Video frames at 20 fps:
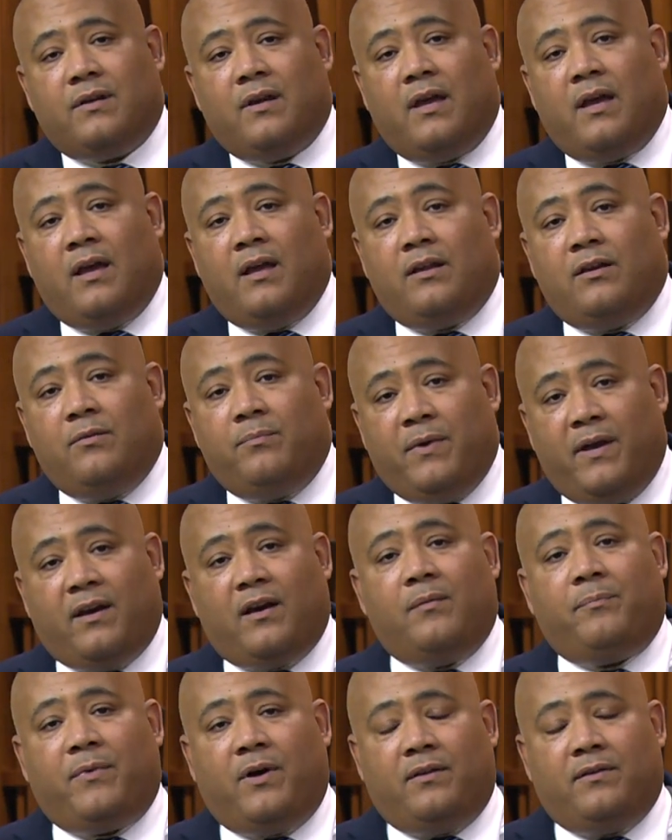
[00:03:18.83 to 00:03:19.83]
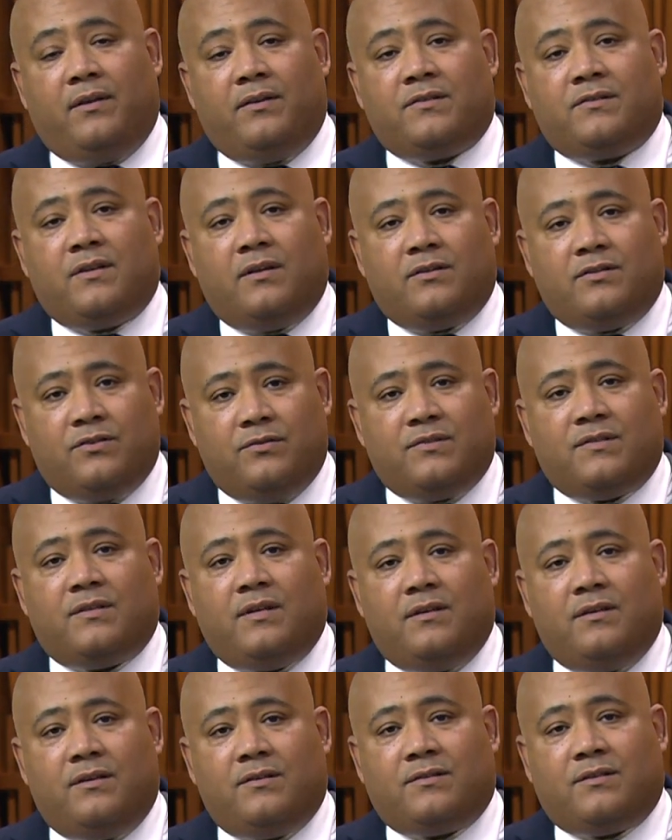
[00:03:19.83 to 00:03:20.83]
and you pick up on these things, you
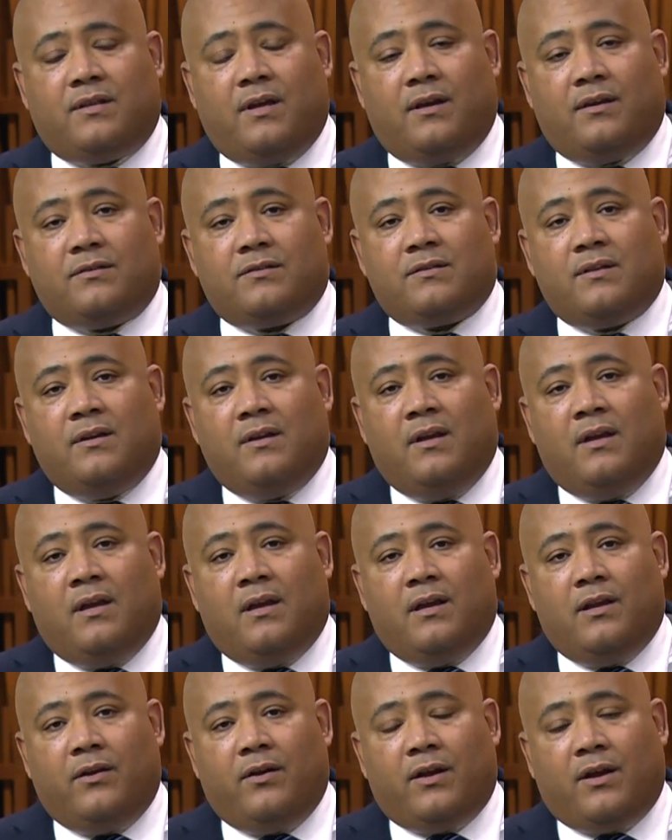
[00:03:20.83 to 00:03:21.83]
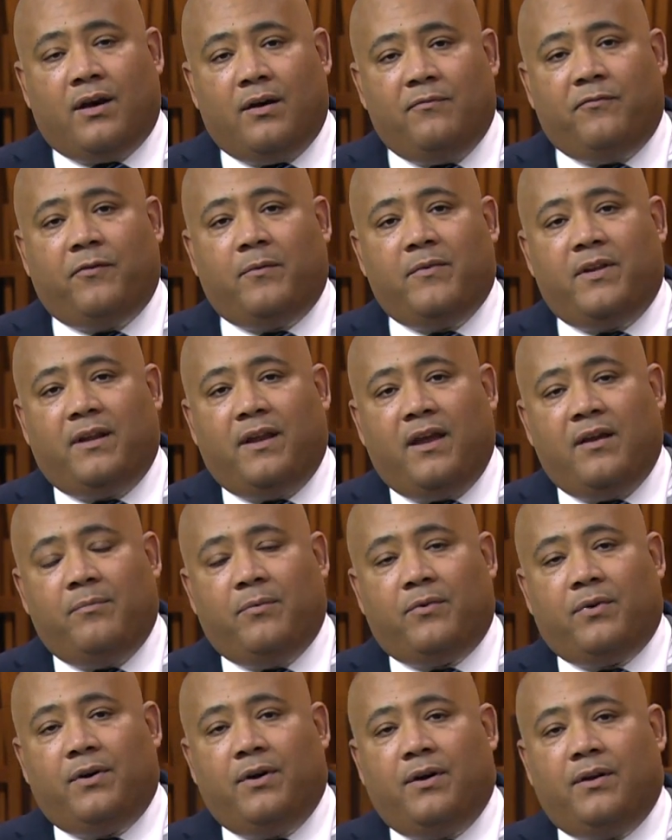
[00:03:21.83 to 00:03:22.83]
see these things. I come from a
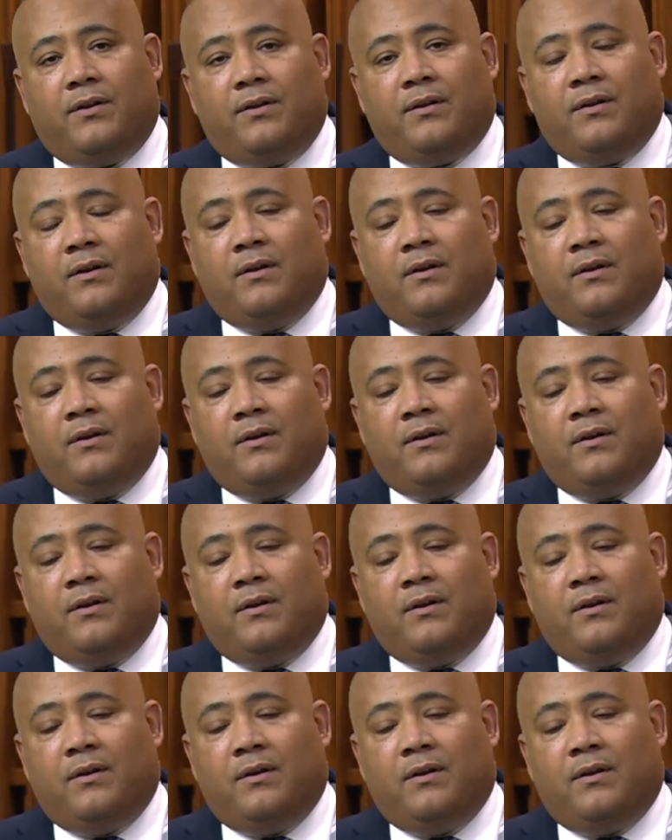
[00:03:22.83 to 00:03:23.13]
neighborhood